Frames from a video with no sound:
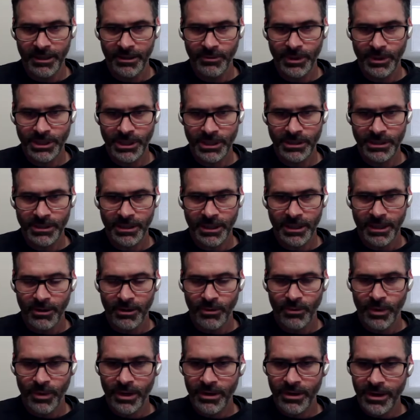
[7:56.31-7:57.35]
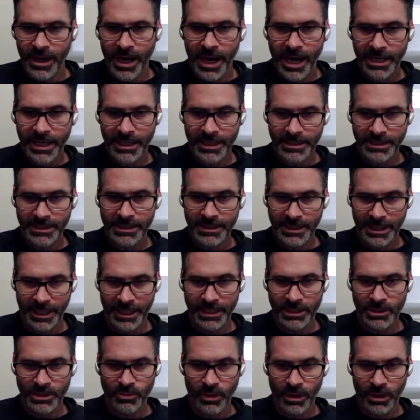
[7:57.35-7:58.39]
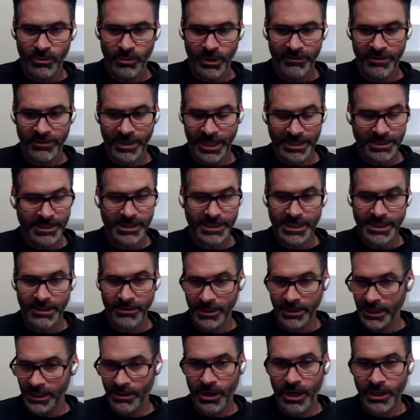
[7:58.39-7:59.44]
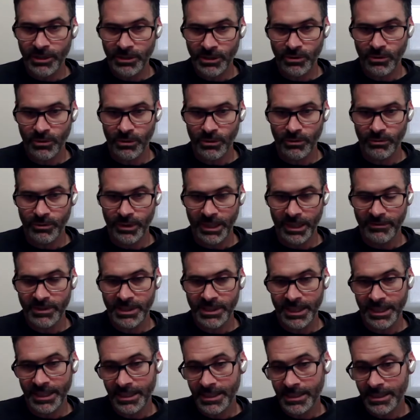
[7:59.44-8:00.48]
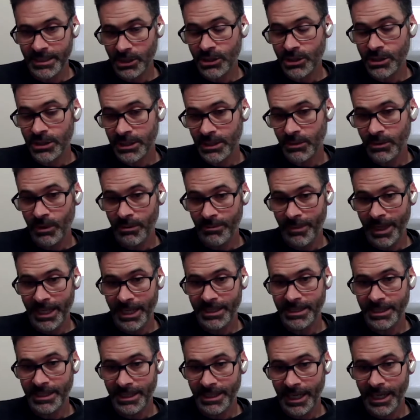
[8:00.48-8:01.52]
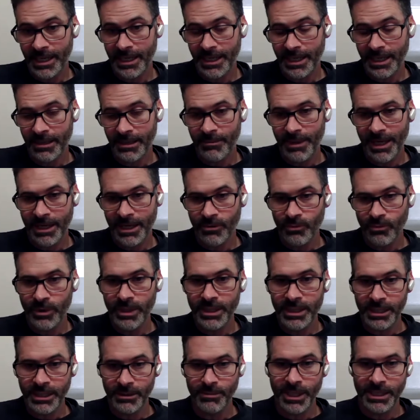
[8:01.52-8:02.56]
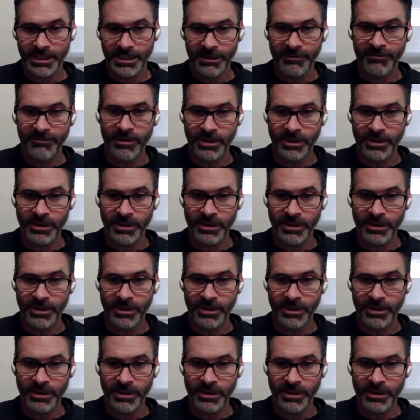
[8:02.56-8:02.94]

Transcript: which is we're not at a stage where we've necessarily lost coral reefs, and the decisions that we make today can make a really big